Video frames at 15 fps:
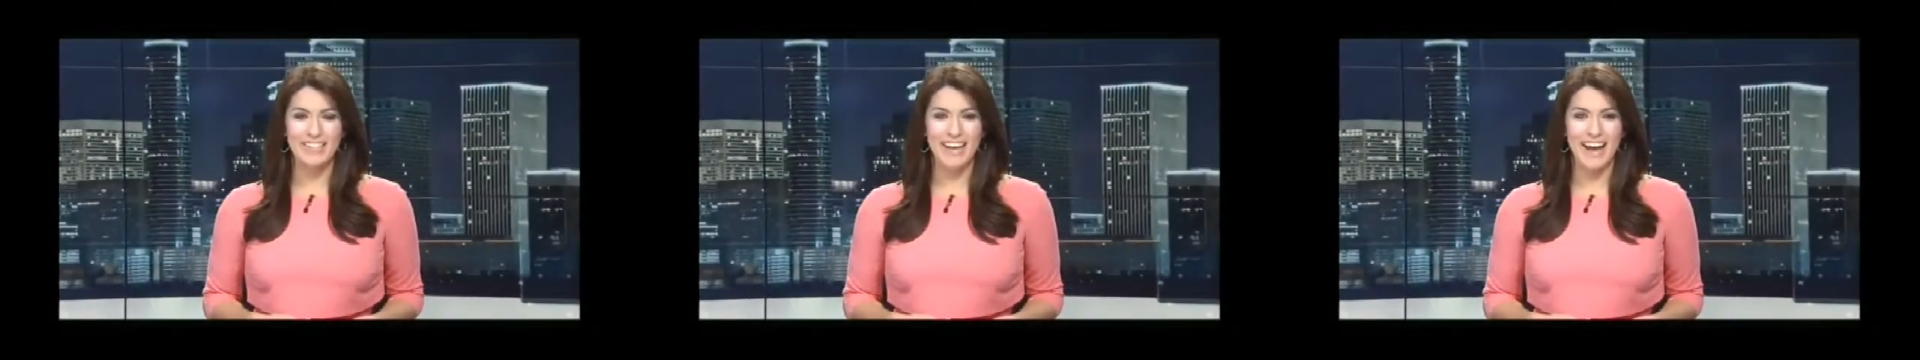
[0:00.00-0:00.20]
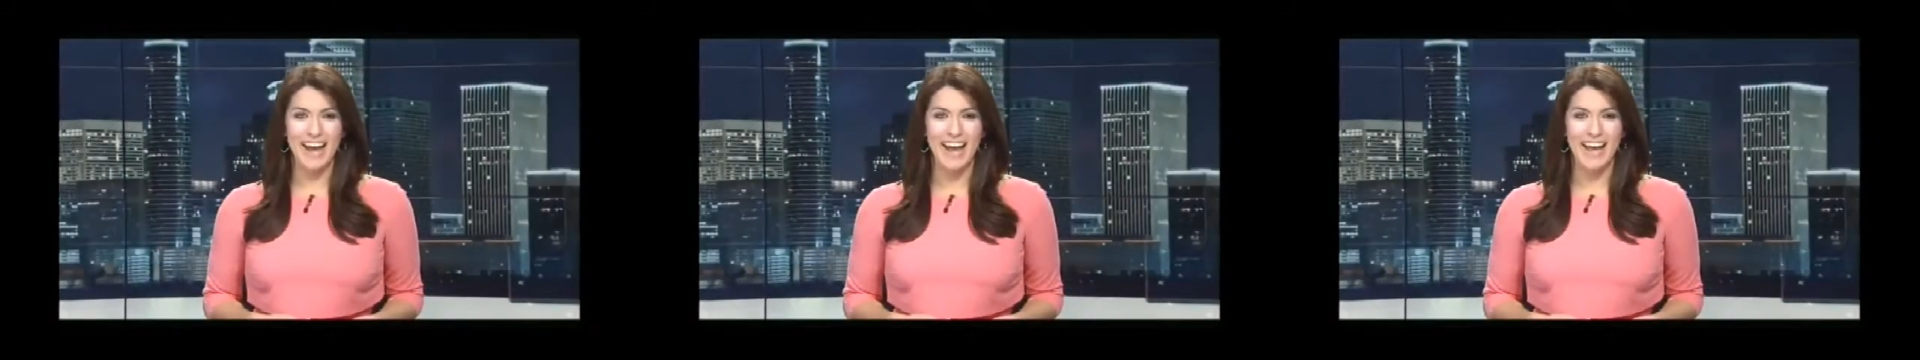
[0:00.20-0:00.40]

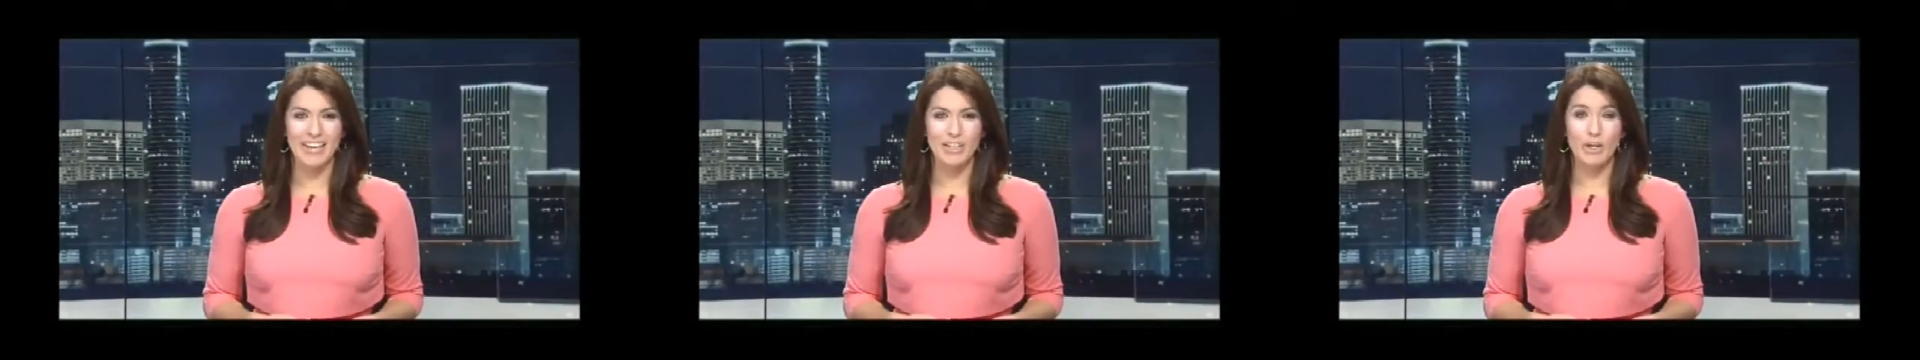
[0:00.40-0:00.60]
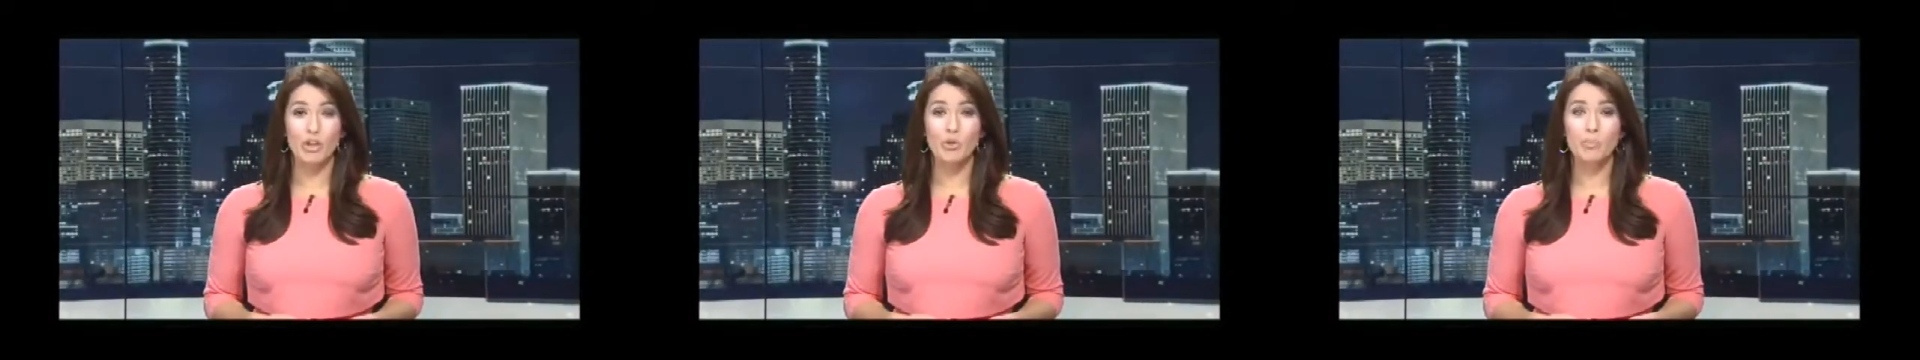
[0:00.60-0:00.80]

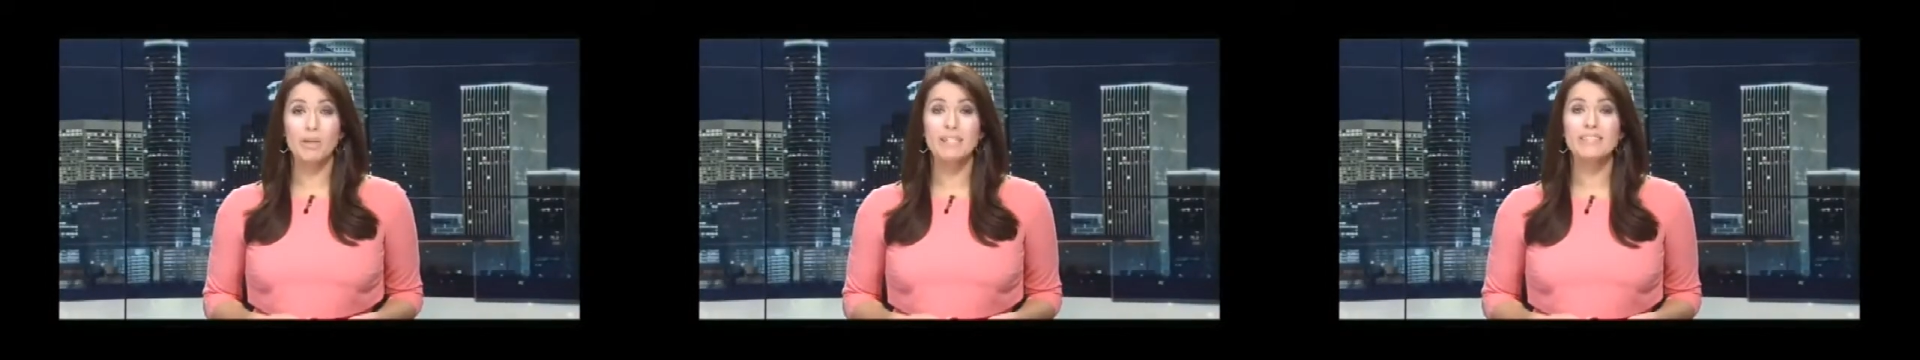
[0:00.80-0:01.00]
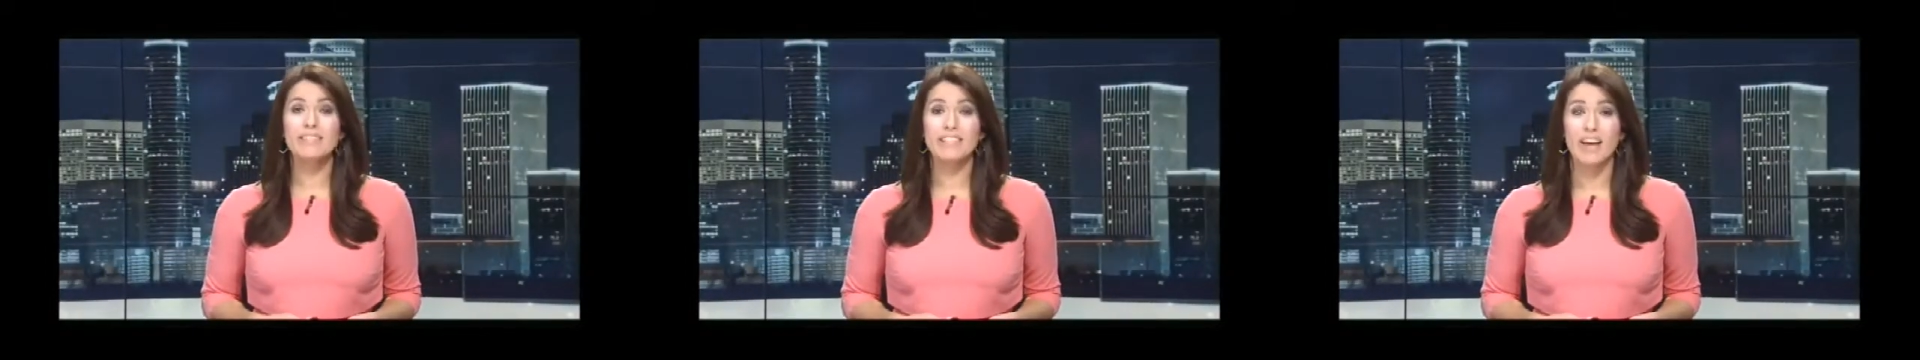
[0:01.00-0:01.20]
And Cook
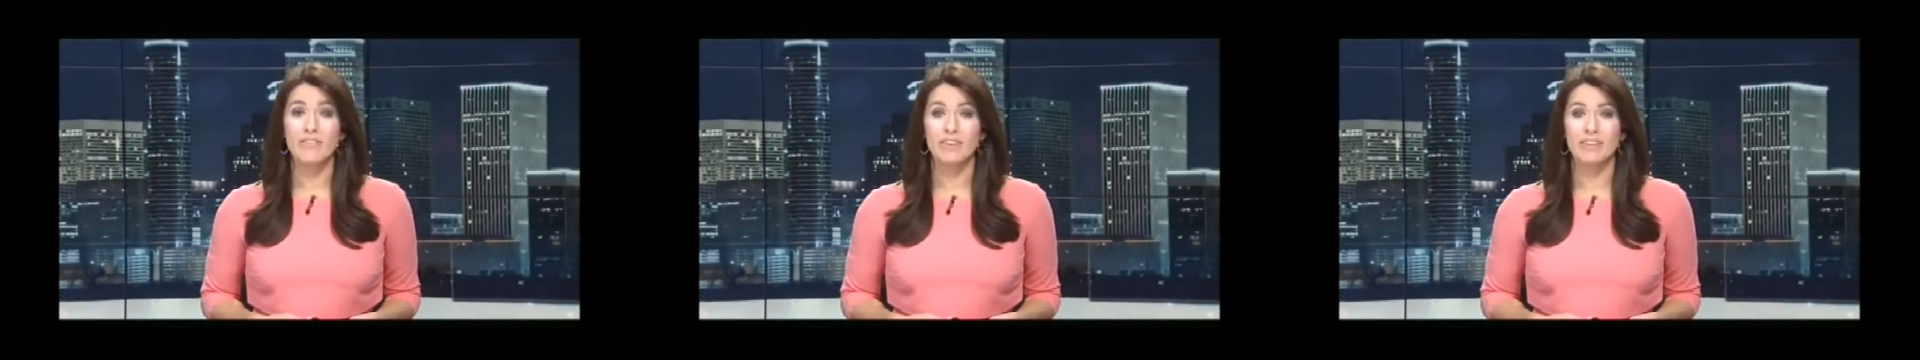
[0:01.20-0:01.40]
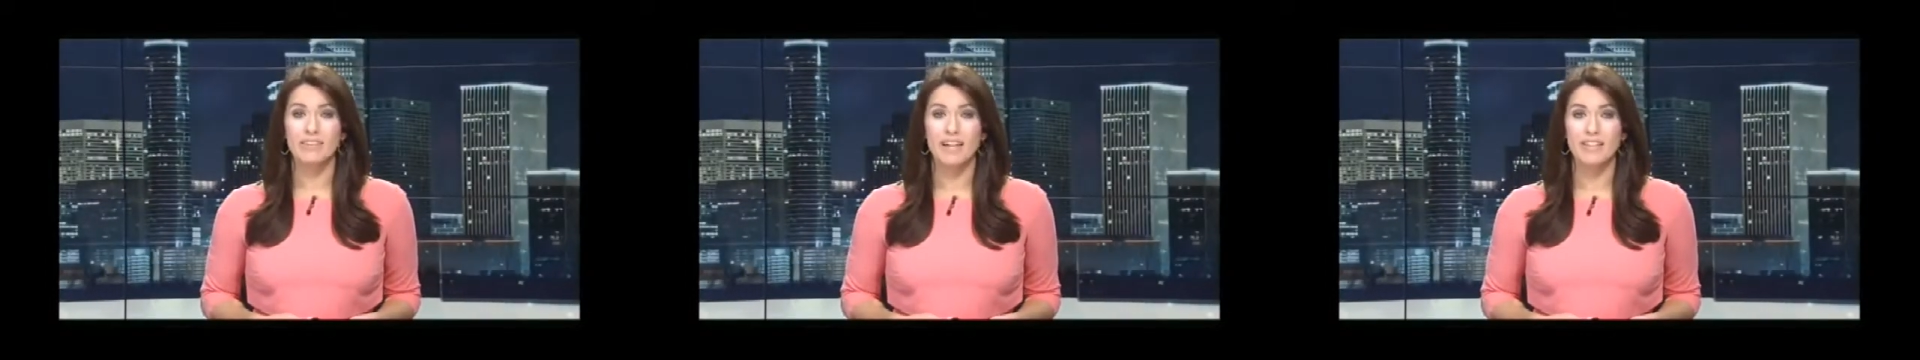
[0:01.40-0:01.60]
placed
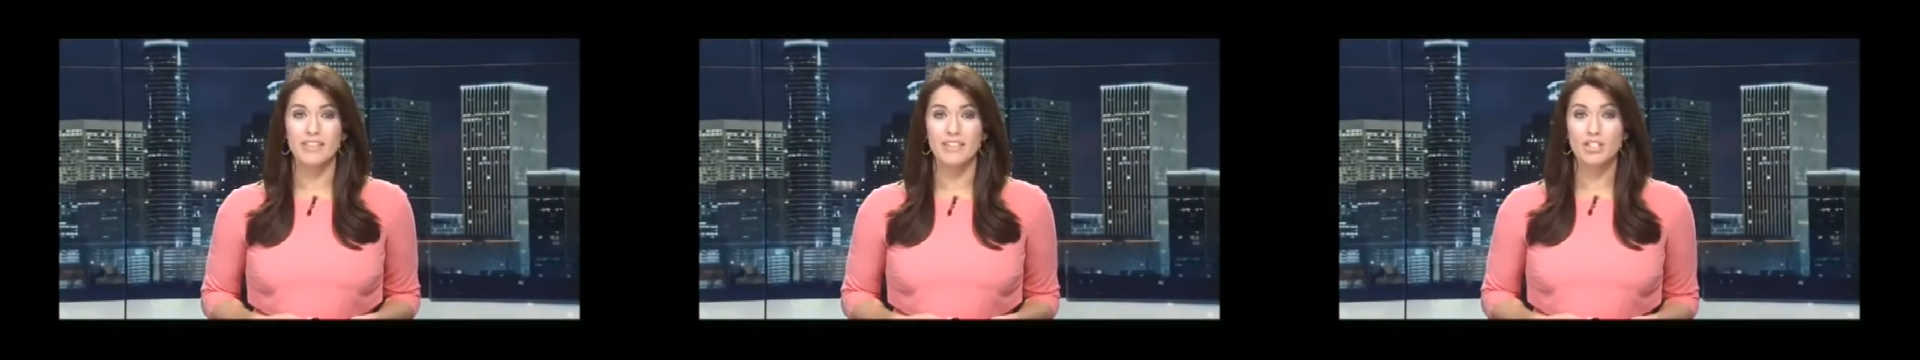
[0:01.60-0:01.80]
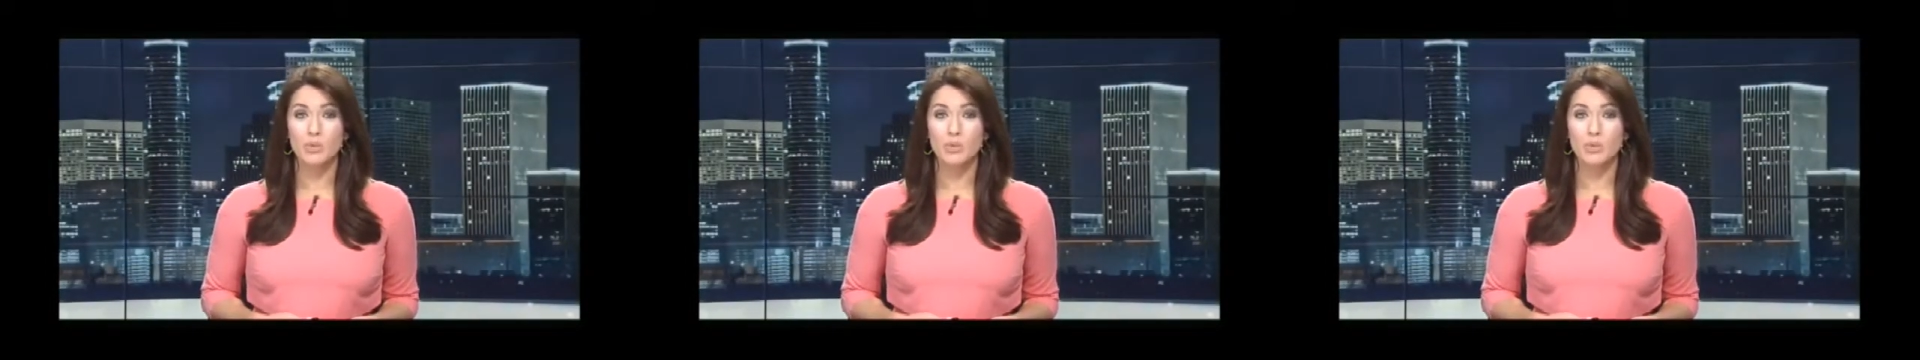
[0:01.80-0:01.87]
seventh at the